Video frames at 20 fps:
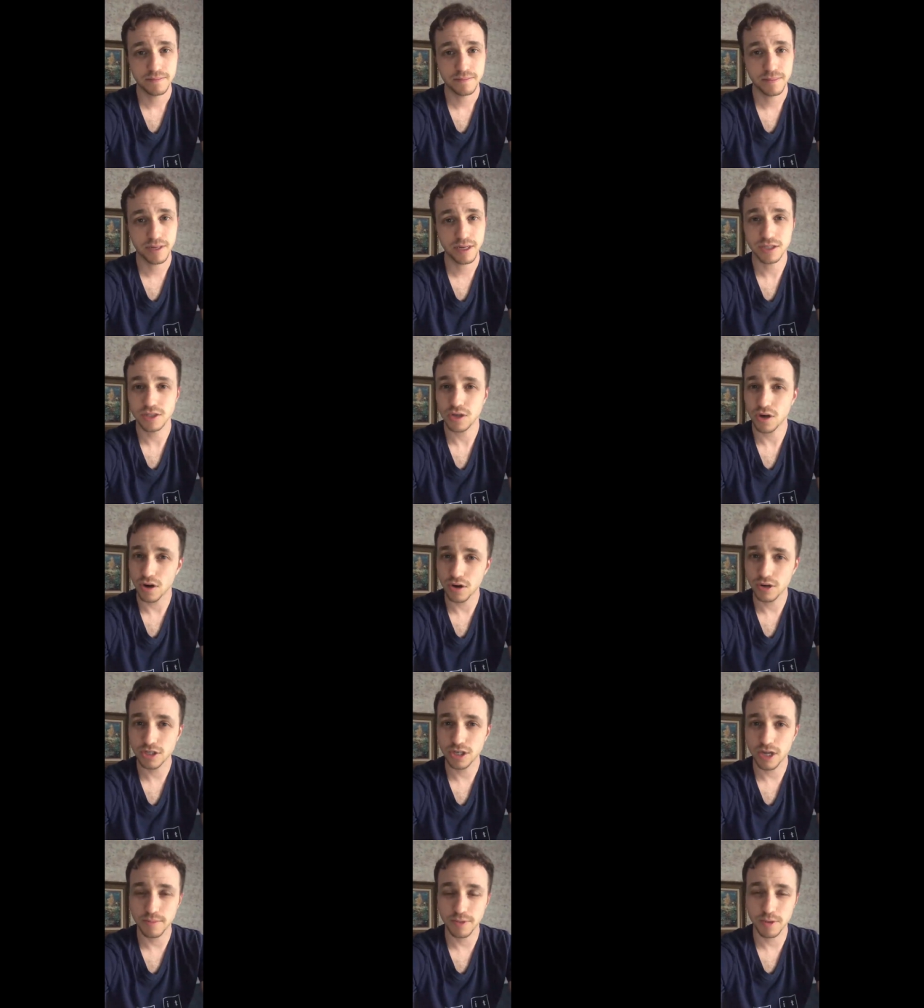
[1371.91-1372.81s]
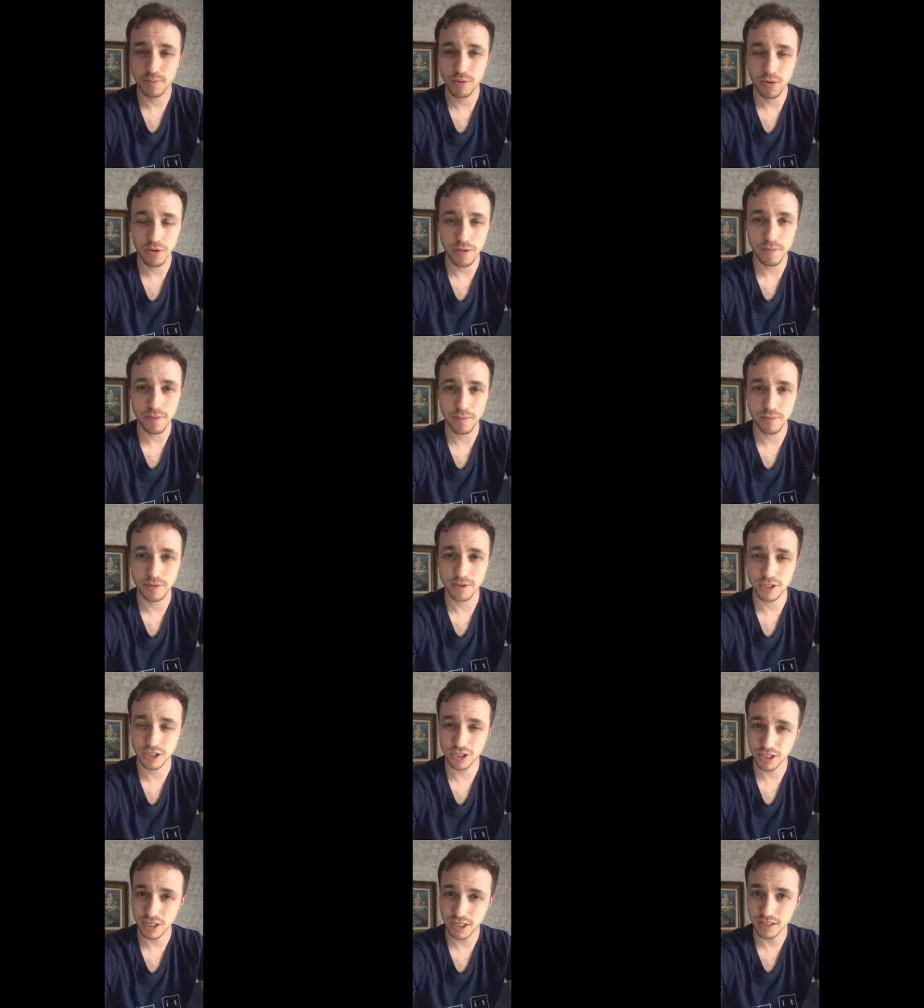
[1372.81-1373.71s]
But it's our job to point people to
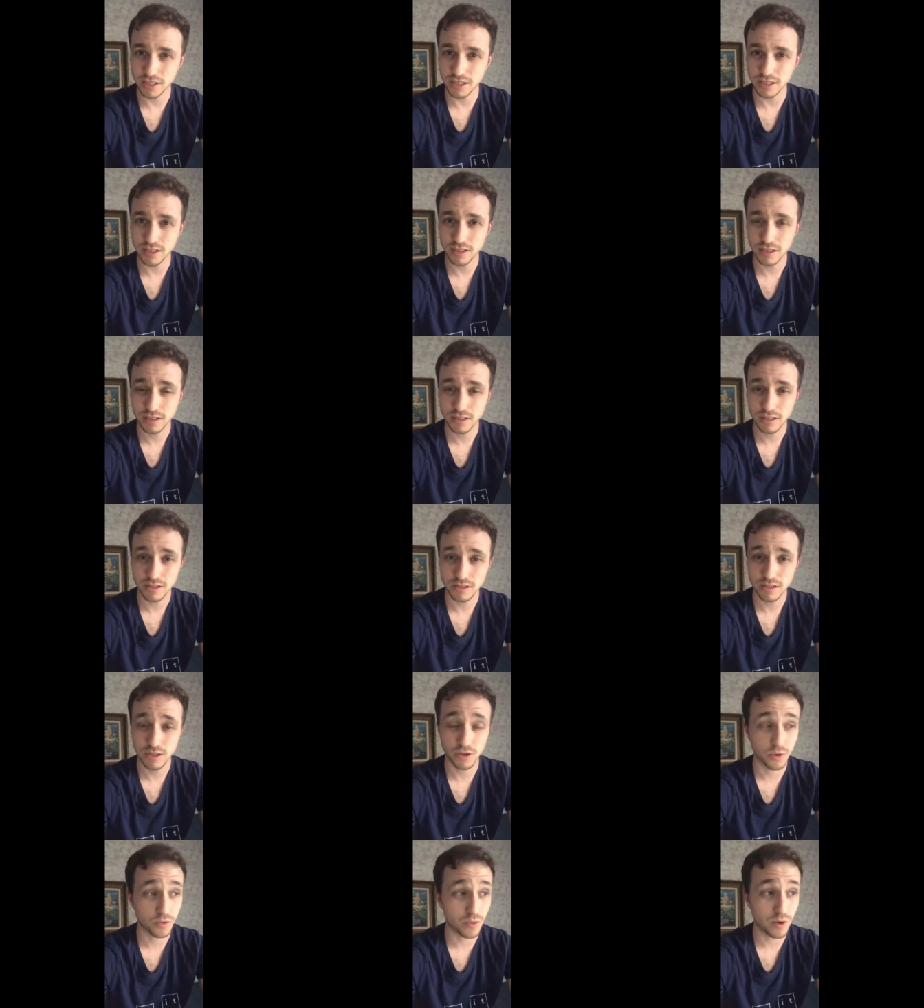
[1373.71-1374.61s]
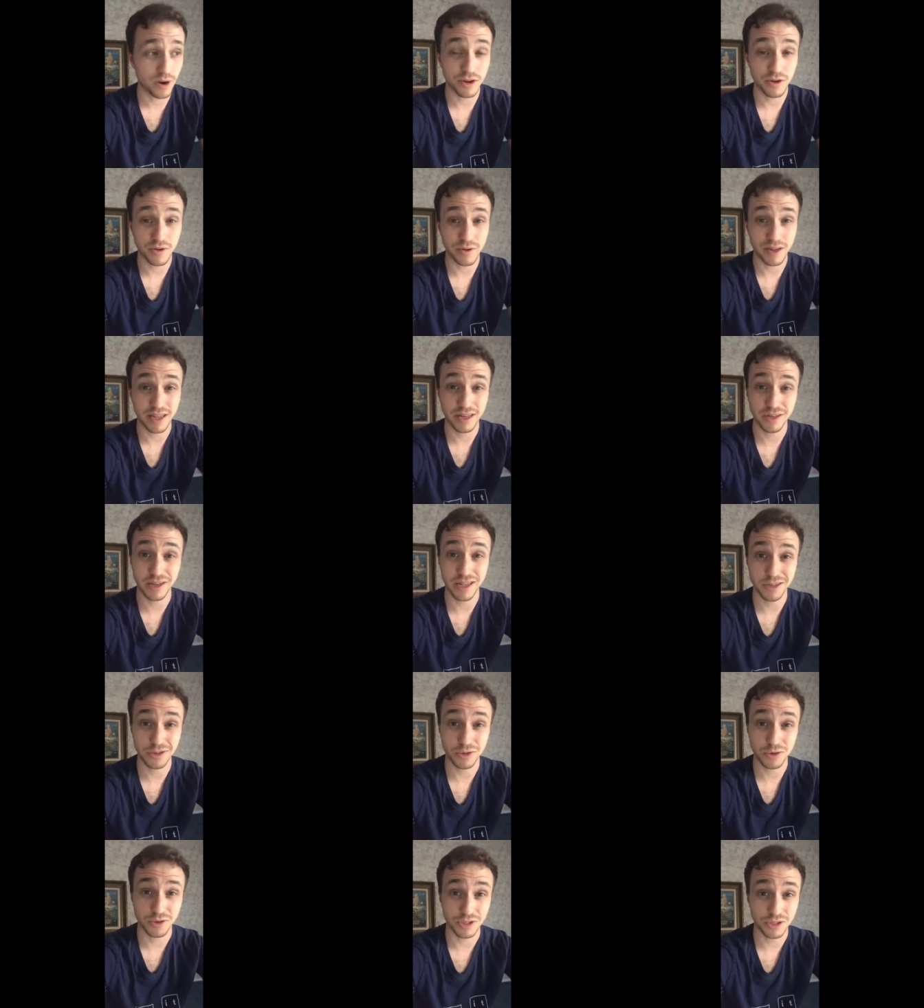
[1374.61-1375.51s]
Jesus, to the one who can
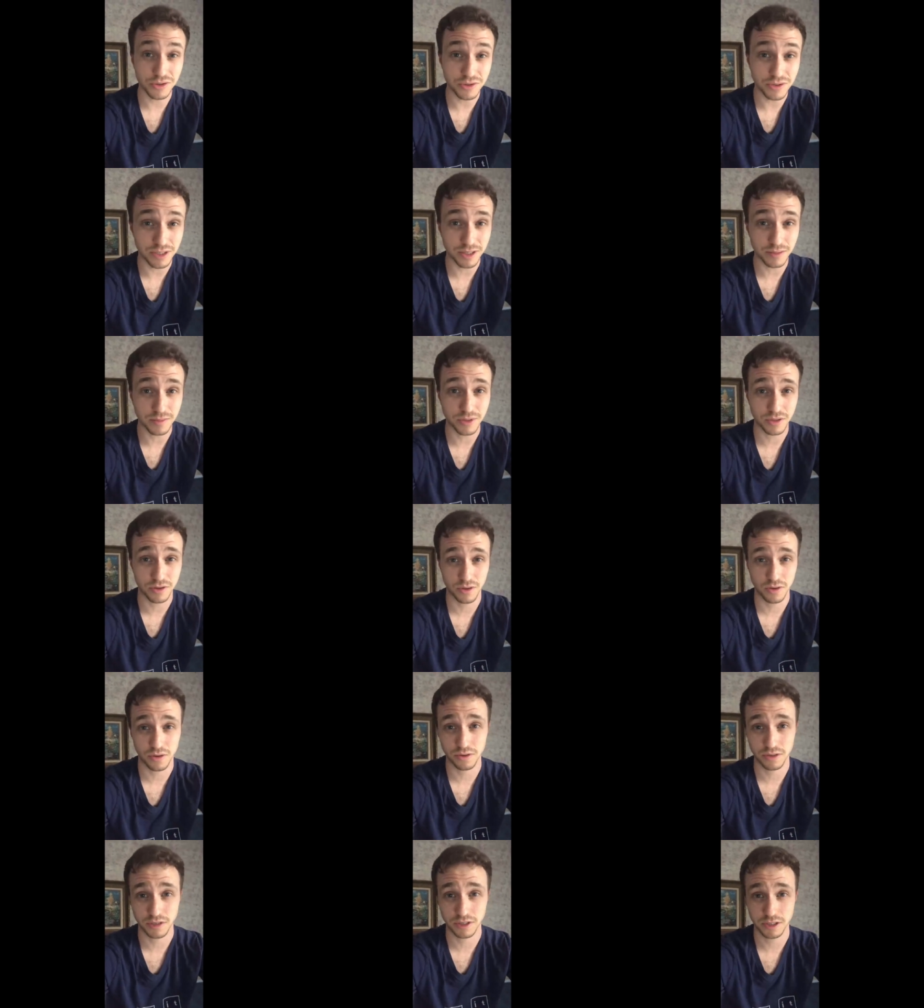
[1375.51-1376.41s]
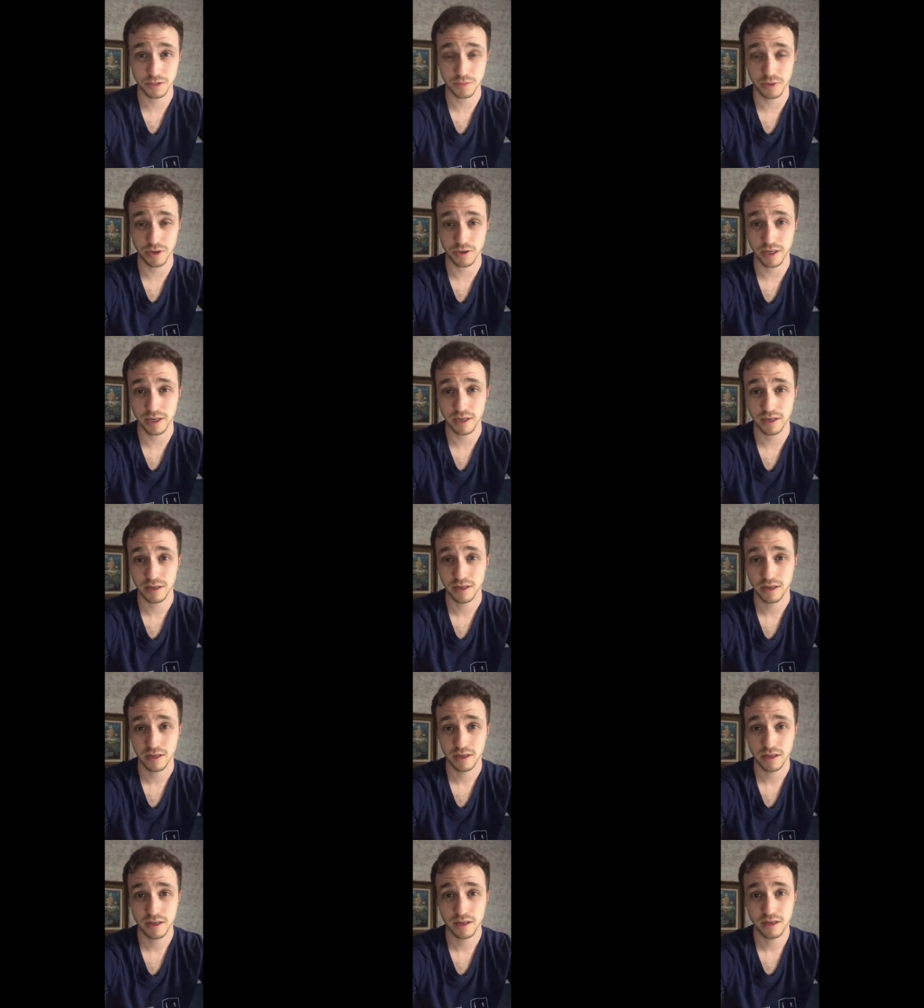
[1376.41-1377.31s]
introduce them to the Holy Spirit.
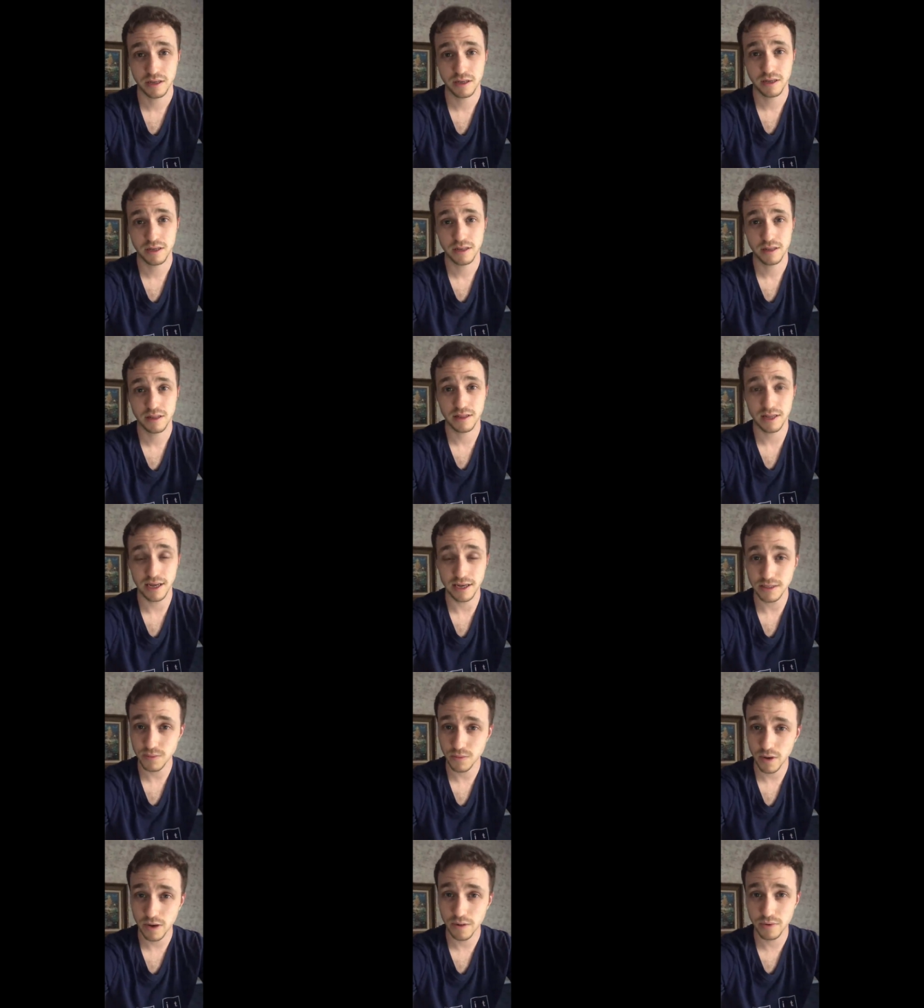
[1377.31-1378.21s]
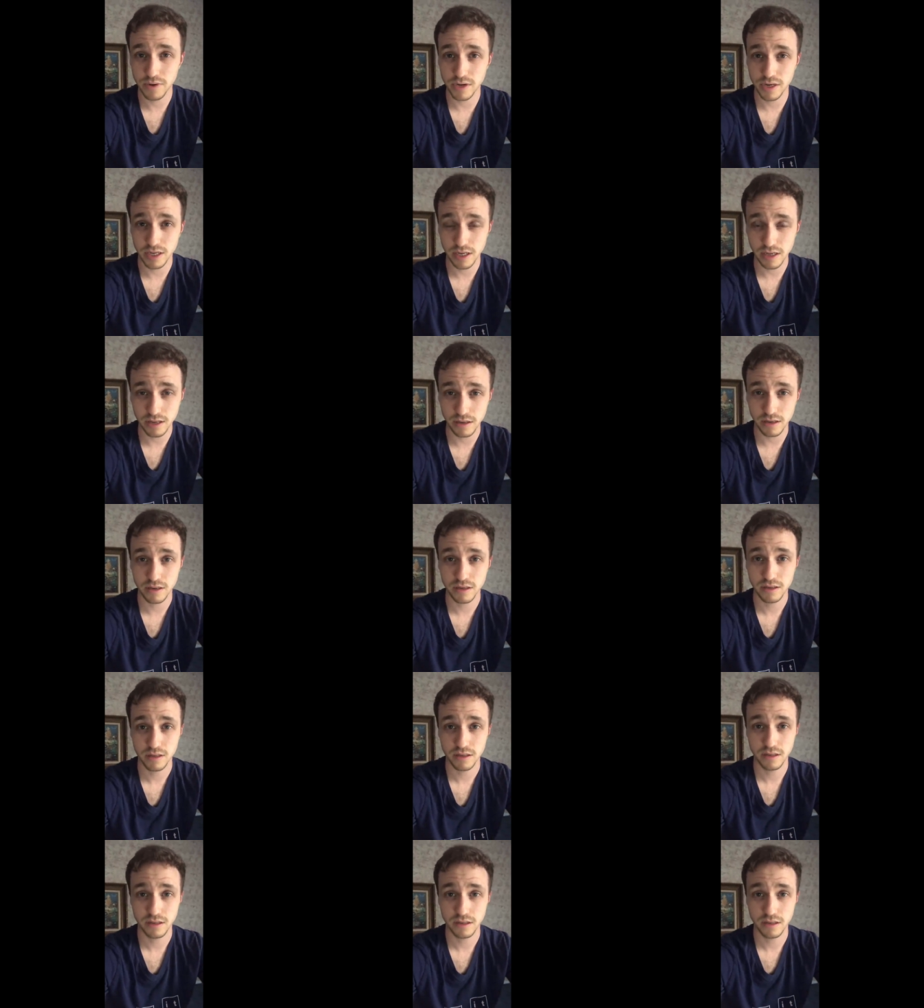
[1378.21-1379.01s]
That's why we're here.